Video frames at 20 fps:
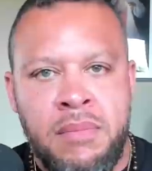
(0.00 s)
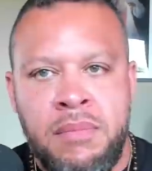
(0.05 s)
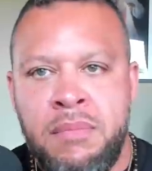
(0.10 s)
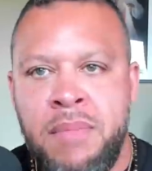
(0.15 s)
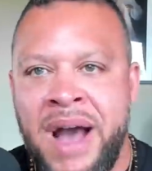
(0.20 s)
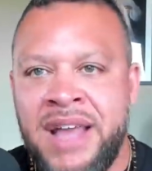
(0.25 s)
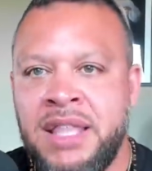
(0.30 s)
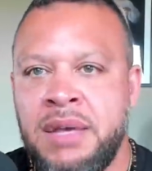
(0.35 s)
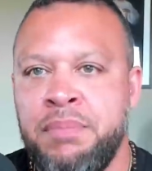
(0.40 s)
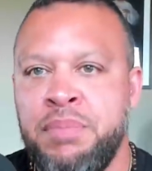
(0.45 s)

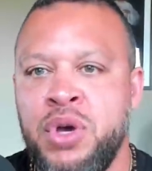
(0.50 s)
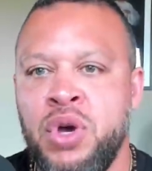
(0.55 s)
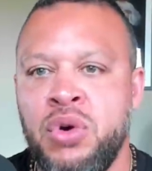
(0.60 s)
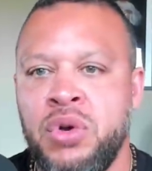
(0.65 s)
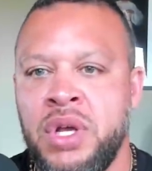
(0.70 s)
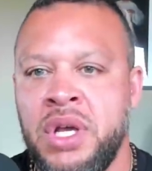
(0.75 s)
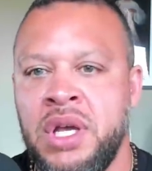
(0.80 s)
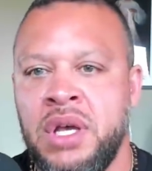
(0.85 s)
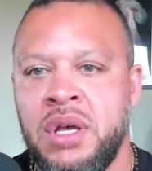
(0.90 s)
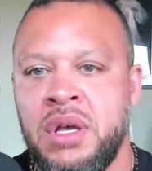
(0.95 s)
by the
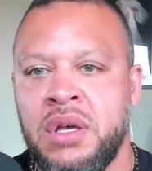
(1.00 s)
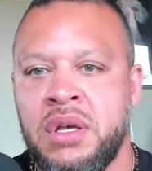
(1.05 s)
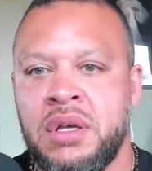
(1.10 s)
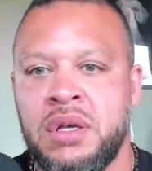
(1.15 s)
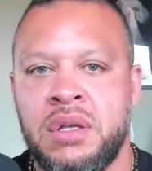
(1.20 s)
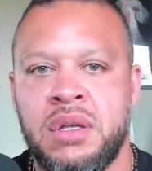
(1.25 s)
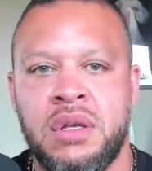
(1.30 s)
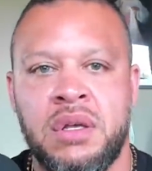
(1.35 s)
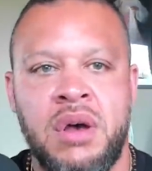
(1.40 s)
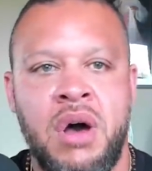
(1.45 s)
beauty
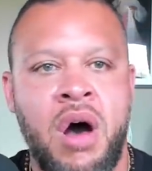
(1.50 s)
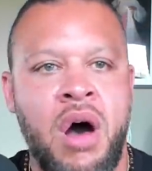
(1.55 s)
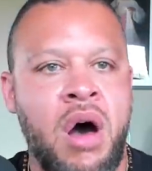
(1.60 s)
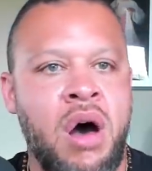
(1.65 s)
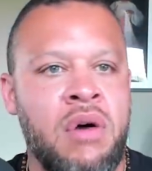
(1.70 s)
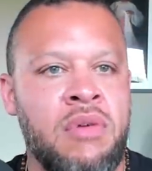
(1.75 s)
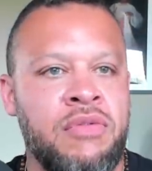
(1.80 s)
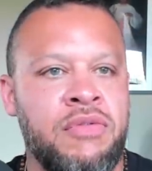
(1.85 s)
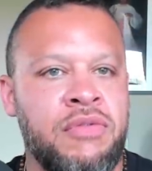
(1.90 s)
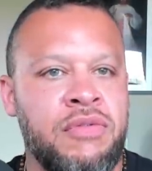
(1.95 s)

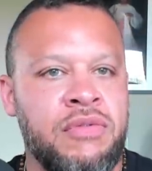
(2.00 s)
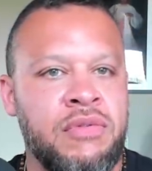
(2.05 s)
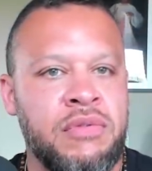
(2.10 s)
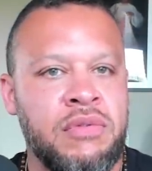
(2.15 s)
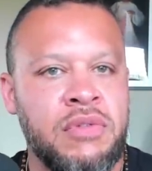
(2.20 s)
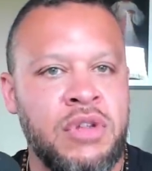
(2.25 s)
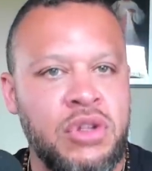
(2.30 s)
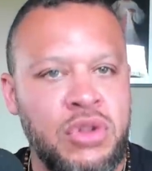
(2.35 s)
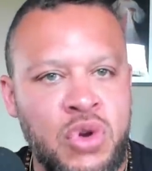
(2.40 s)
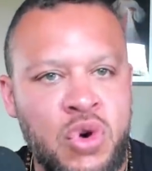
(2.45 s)
of
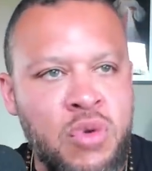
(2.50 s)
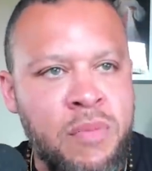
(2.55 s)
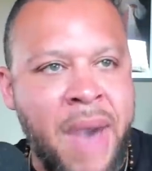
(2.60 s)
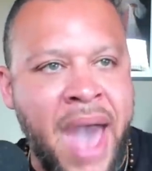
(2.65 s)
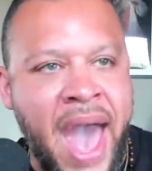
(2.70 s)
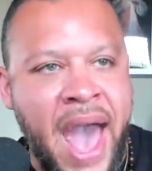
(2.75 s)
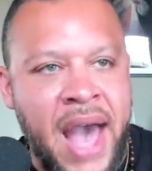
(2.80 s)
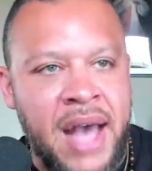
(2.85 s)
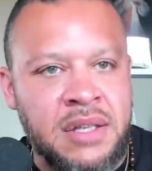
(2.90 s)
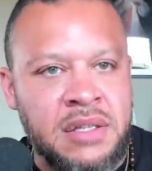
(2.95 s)
the new
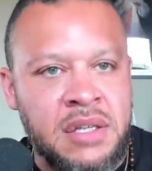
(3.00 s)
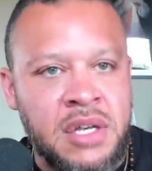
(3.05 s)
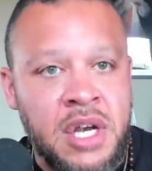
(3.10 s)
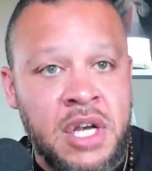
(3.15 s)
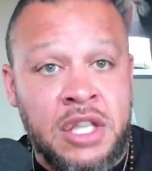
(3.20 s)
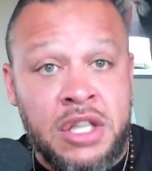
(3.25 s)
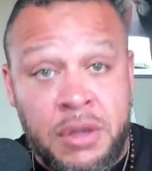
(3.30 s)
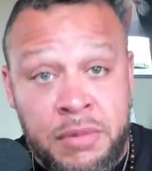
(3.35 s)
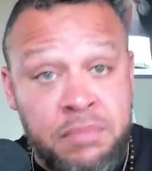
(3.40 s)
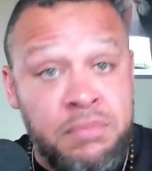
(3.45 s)
mass.
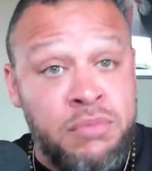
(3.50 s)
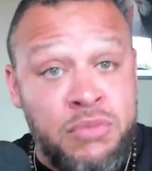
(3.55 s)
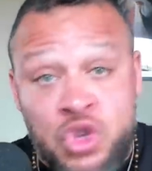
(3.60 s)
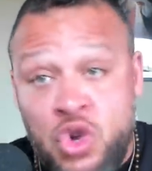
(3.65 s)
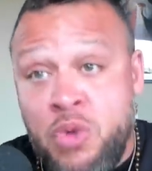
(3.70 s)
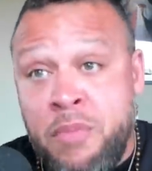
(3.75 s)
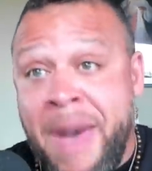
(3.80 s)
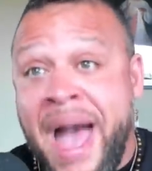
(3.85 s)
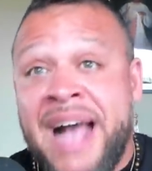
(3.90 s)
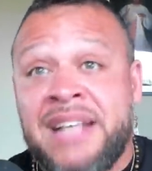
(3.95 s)
The
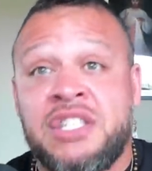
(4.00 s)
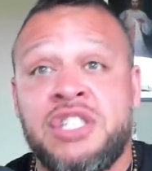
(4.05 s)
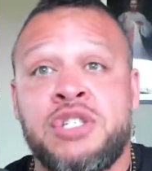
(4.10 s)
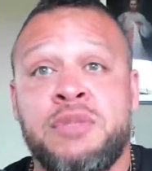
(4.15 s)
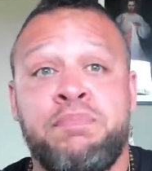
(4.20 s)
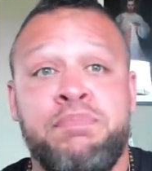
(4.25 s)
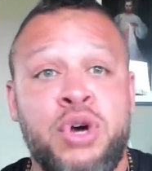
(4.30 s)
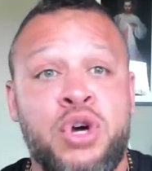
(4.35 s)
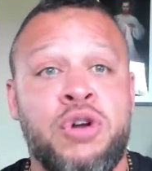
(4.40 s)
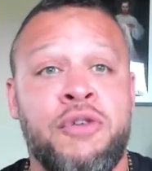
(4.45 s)
new mass is
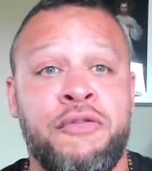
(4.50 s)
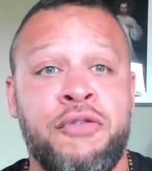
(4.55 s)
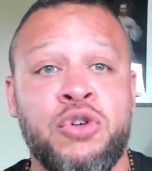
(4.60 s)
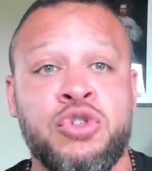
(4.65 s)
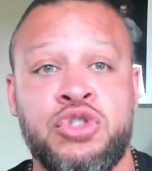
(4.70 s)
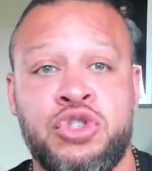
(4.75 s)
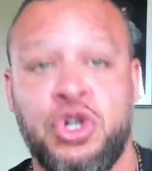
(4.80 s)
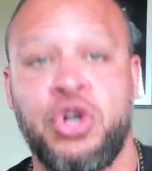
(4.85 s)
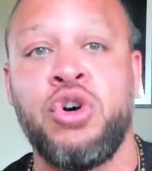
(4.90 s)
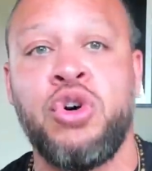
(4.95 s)
beautiful
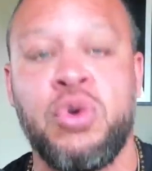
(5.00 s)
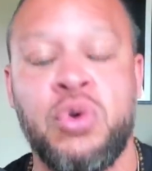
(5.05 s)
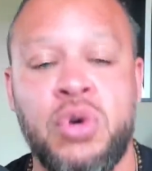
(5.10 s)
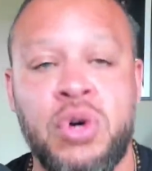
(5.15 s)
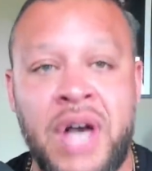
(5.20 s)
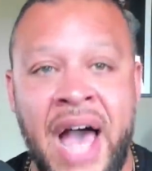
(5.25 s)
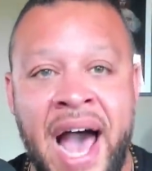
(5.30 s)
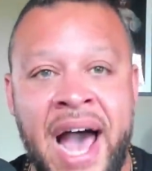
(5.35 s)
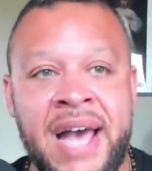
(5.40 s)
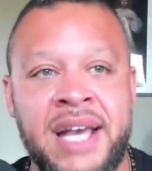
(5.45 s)
too,
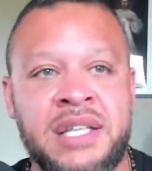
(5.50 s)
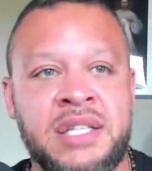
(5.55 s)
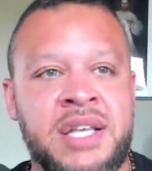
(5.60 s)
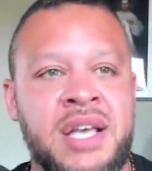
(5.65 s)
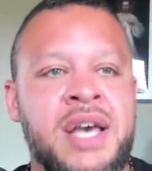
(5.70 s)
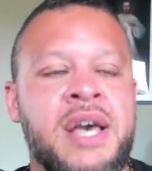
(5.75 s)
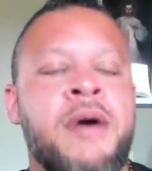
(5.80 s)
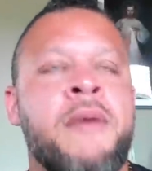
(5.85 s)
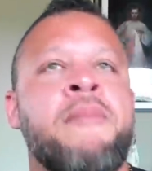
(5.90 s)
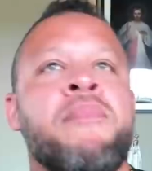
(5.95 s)
guys.
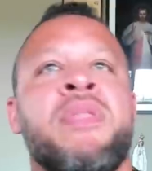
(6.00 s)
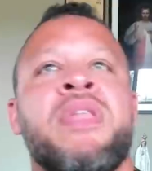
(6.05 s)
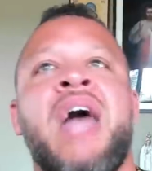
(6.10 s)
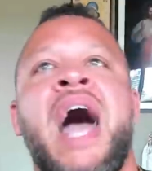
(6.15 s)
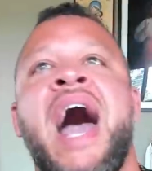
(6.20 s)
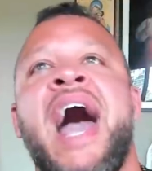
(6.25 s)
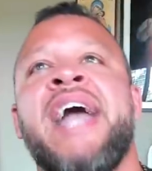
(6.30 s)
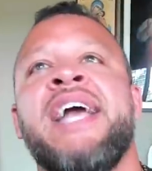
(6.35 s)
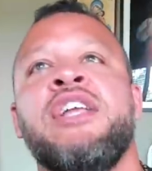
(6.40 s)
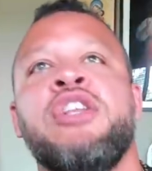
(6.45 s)

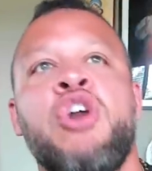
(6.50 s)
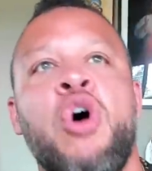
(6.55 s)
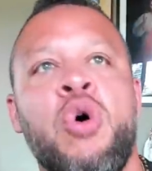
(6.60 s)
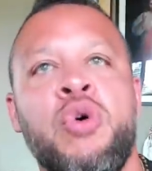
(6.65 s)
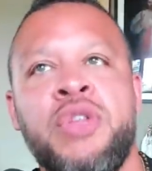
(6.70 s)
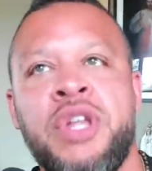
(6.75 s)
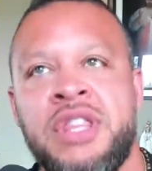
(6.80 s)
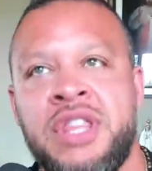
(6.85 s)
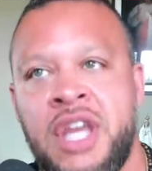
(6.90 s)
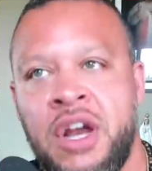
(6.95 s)
I know
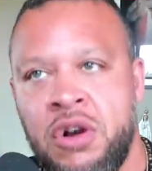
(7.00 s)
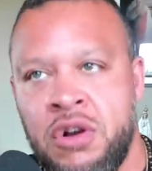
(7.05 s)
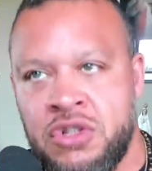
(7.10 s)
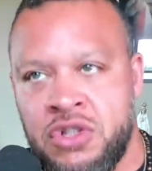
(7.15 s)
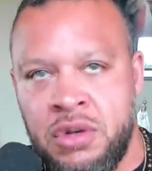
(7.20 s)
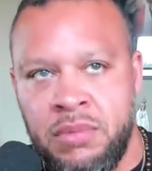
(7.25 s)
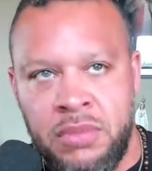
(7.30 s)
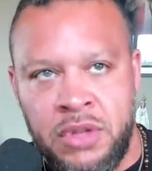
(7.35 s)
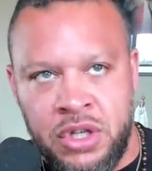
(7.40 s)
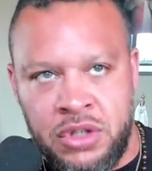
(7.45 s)
that there are
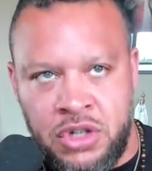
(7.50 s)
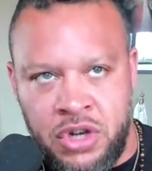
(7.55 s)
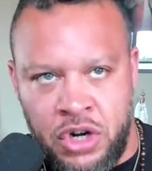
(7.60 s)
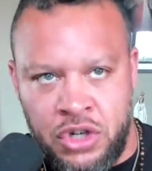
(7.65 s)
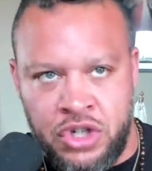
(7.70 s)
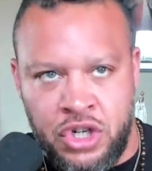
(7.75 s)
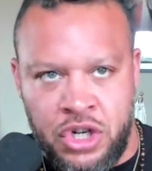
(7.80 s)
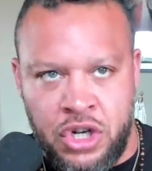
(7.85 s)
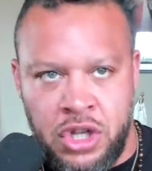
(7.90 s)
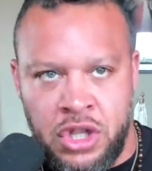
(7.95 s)
some
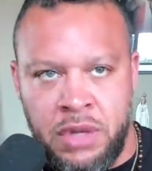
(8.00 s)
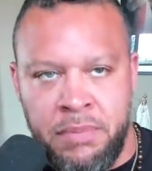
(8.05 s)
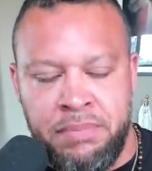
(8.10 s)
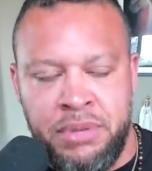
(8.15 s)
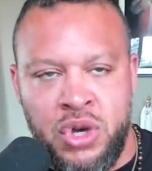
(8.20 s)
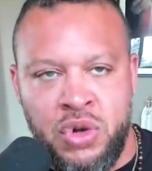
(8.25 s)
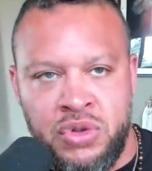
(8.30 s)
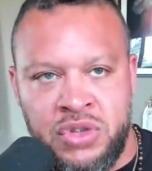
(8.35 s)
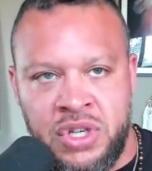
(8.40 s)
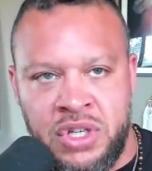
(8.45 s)
liturgical
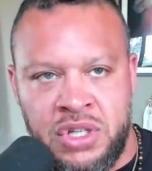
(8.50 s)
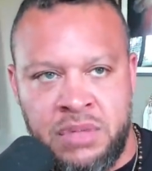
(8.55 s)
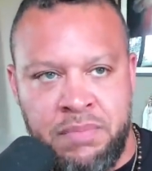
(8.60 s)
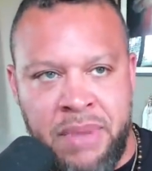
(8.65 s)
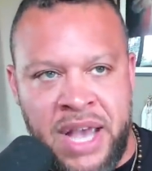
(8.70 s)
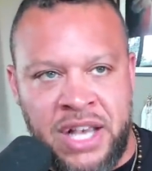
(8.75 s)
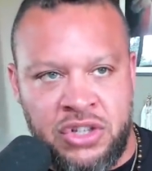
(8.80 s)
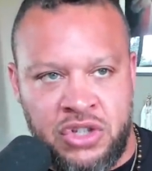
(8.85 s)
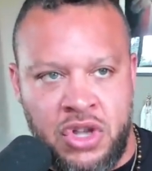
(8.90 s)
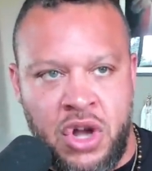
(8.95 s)
abuses
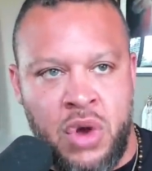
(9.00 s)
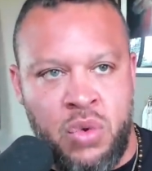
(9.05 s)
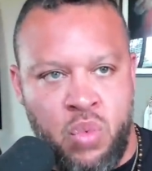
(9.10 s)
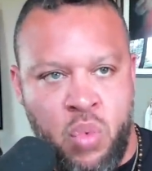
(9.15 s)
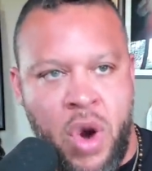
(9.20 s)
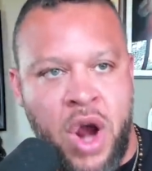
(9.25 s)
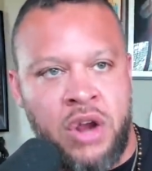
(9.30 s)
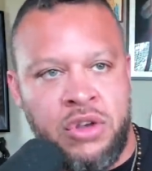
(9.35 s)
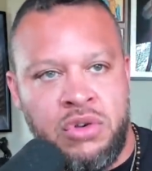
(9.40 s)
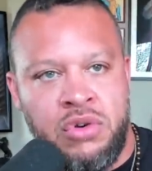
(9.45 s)
based on
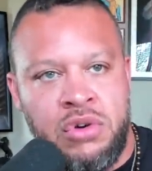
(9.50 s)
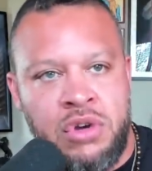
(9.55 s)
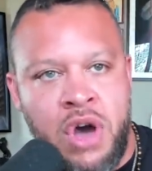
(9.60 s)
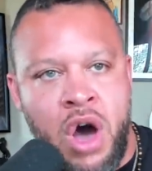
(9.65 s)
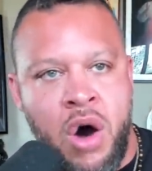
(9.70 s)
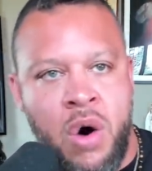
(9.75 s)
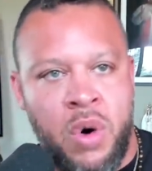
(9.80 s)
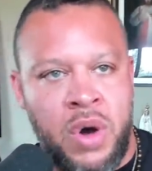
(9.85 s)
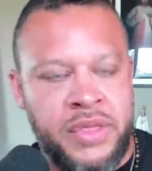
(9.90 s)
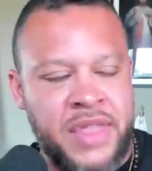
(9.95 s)
where you
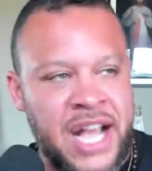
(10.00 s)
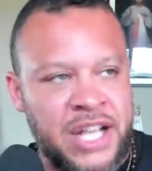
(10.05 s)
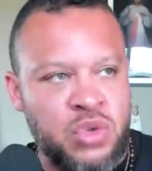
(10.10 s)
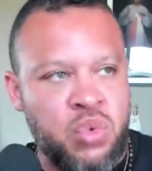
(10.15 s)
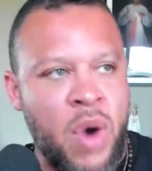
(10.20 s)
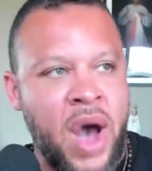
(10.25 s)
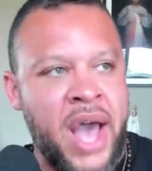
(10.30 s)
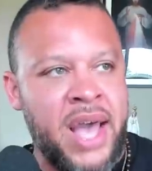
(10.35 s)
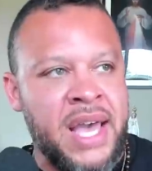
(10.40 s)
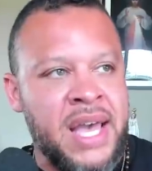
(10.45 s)
go. And that's
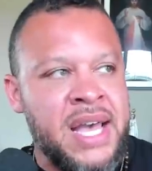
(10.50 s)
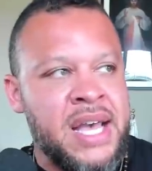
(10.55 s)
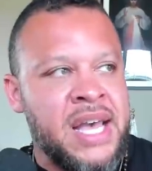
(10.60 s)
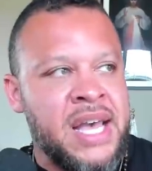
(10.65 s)
why